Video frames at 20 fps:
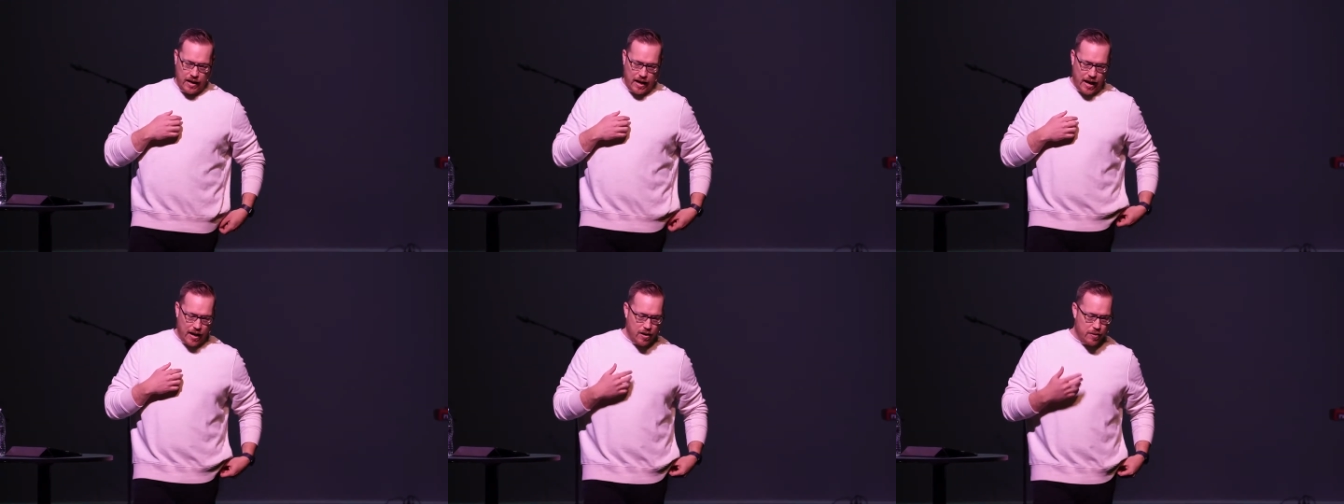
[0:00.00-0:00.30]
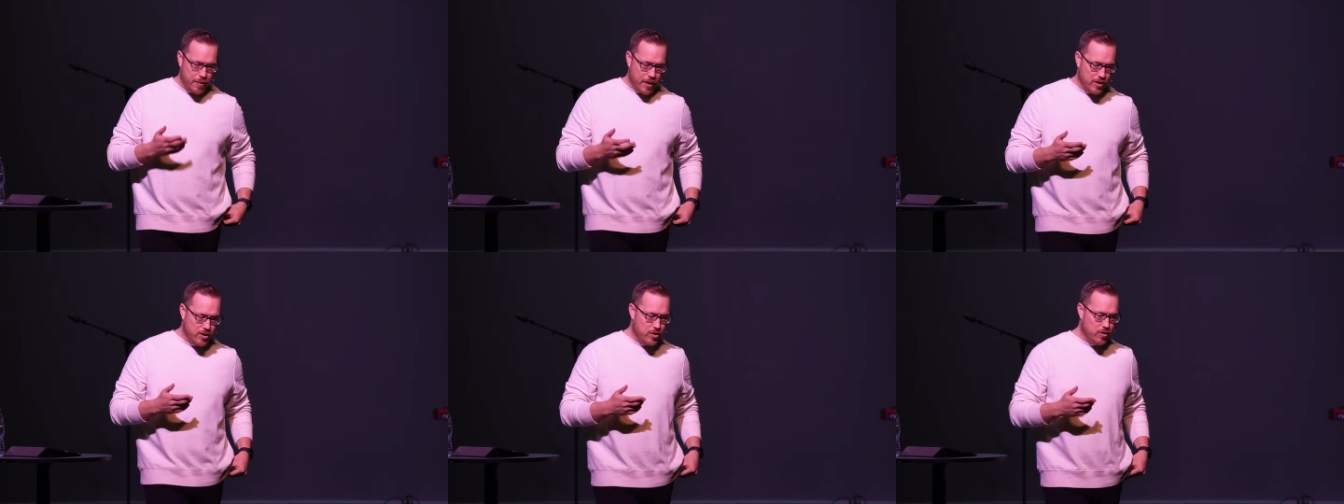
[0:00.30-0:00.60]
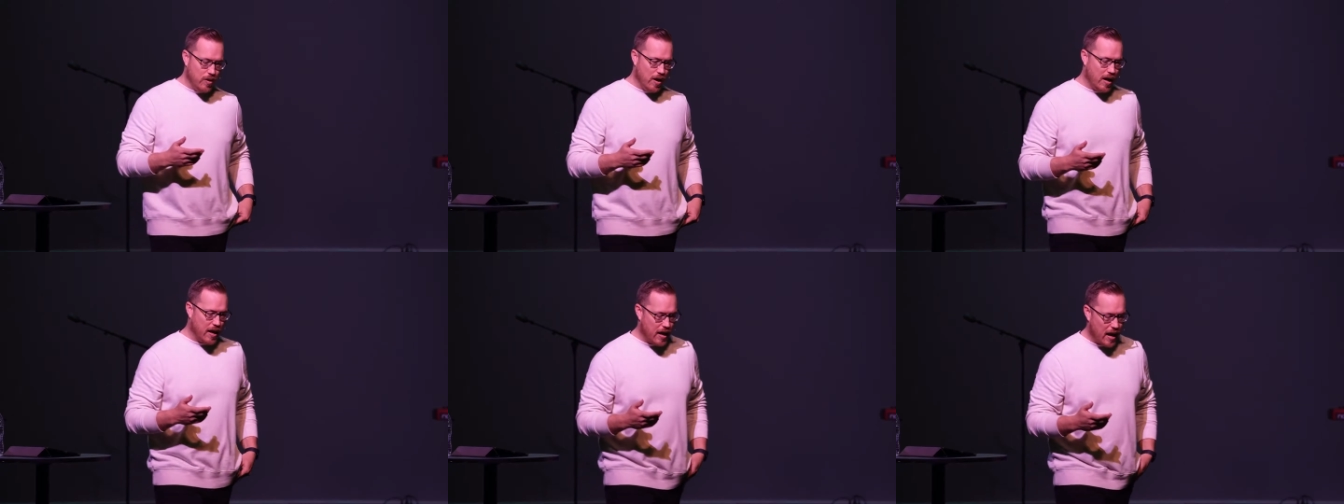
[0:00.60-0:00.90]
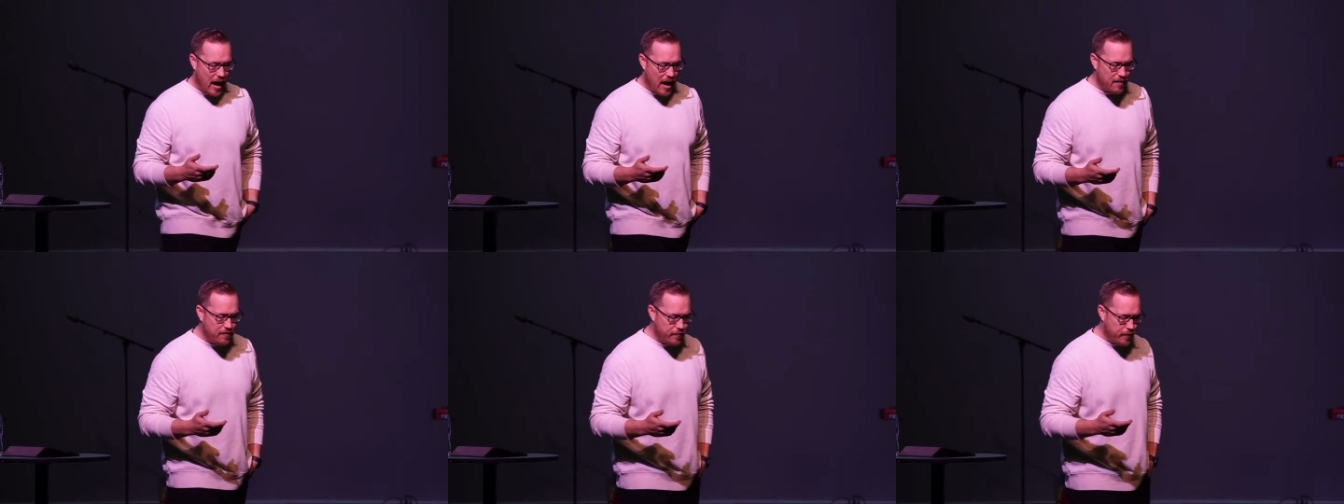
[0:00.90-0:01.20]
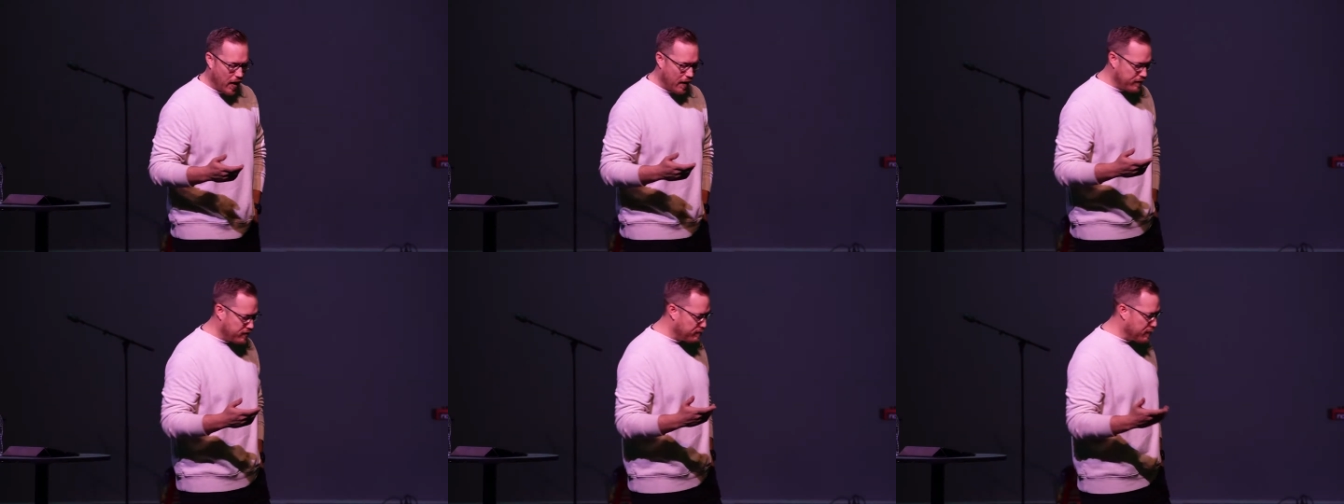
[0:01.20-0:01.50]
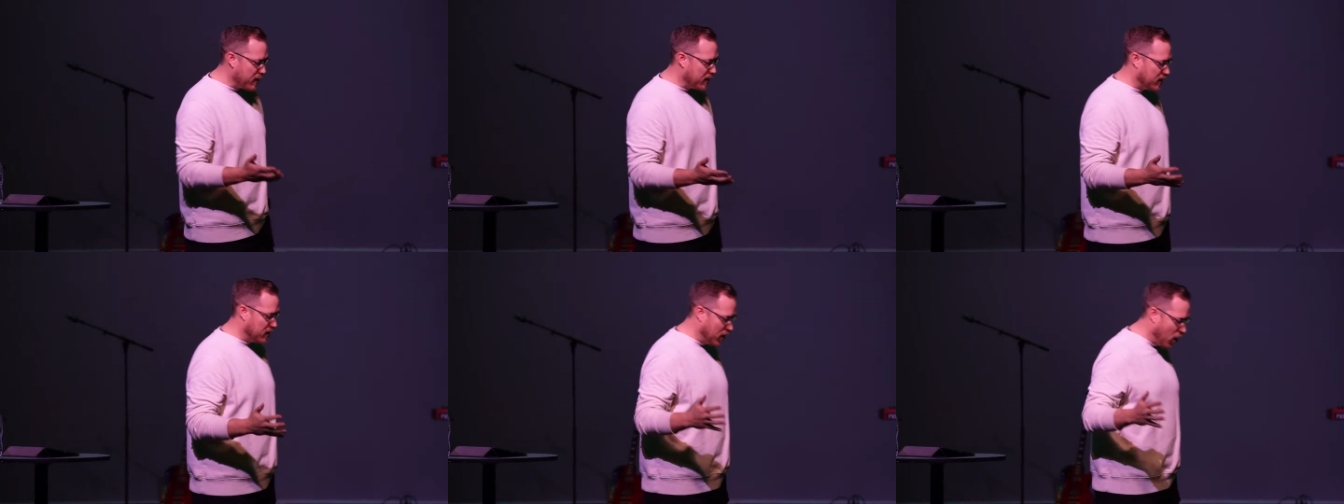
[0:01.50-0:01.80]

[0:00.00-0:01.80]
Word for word: I don't know about you, I, have I've spent